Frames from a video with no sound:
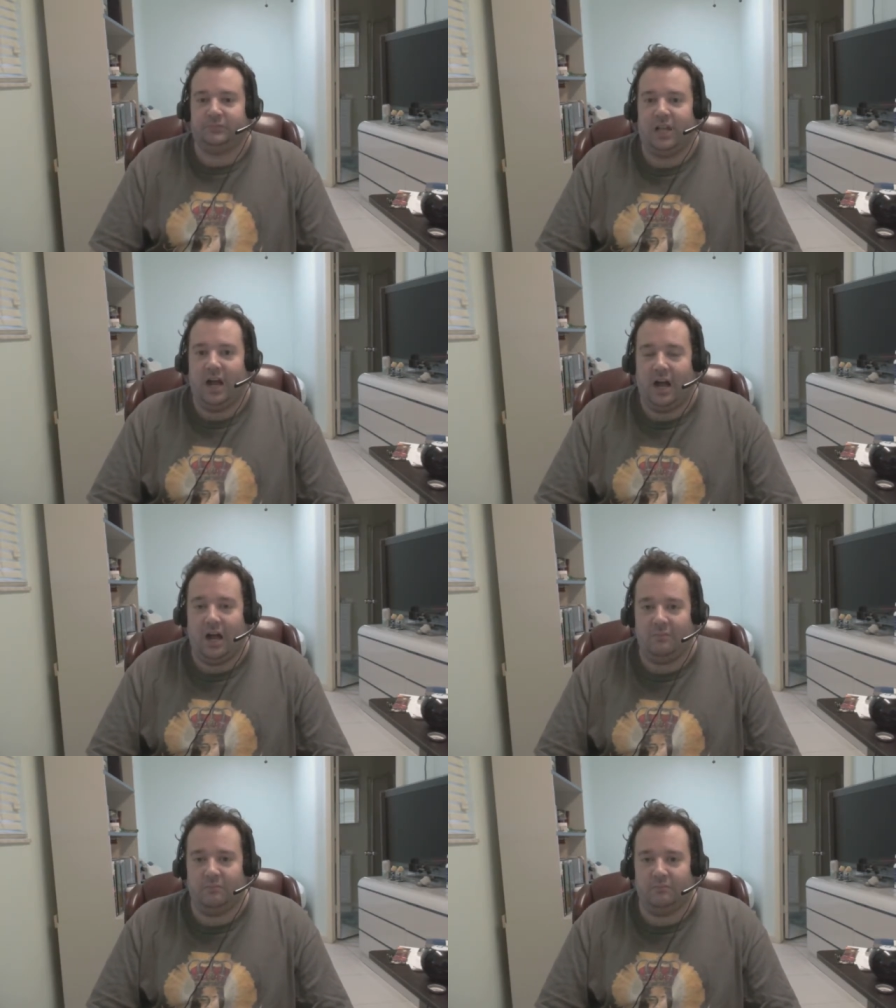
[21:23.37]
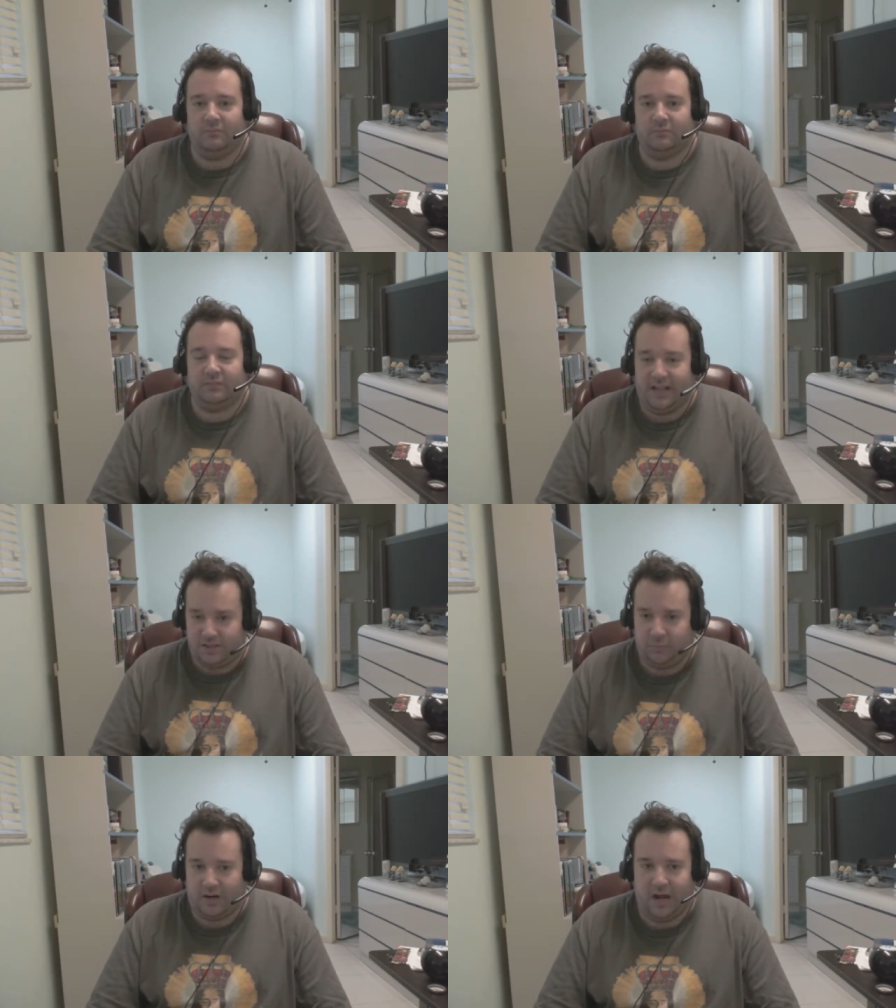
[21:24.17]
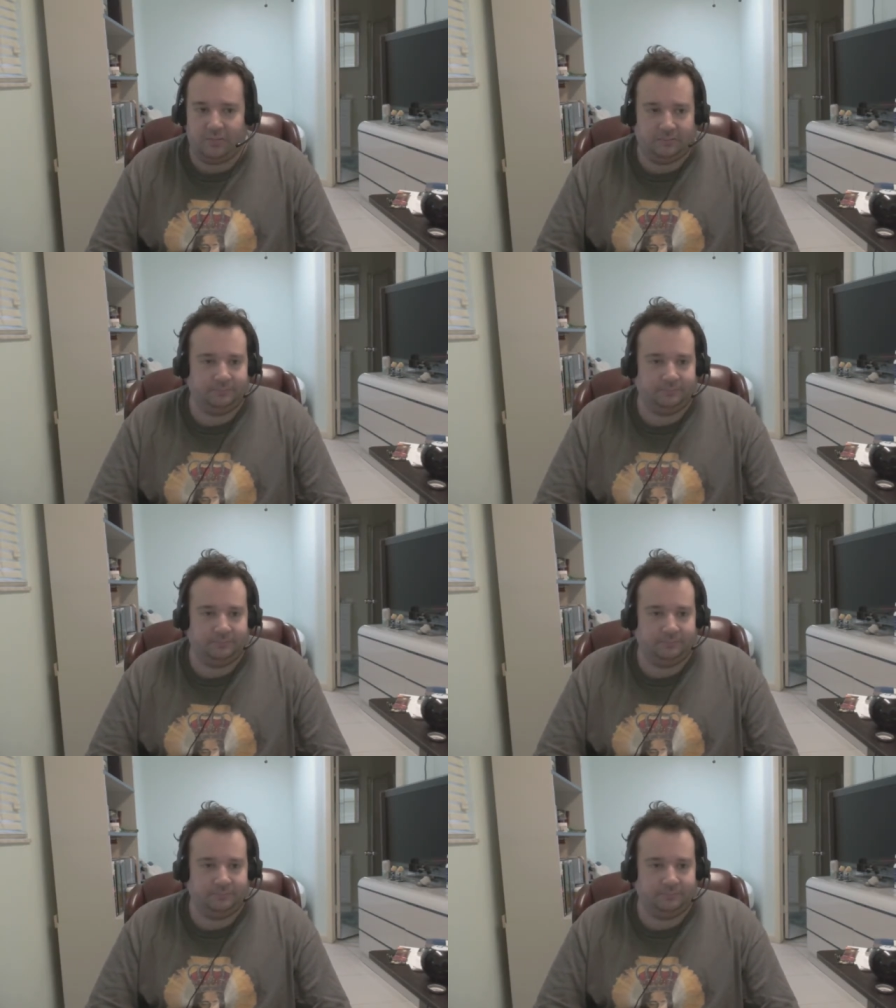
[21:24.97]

That's a problem.